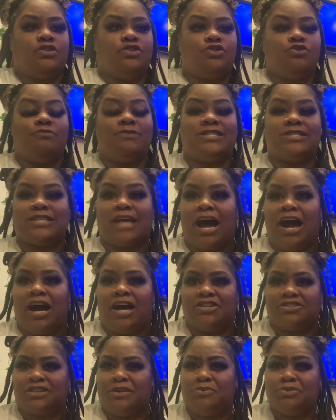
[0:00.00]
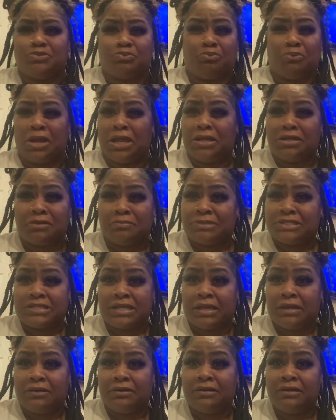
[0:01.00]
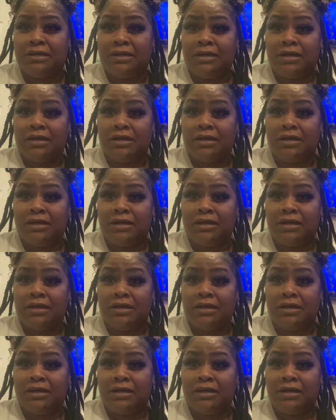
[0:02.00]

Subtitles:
do massage. That was random as hell.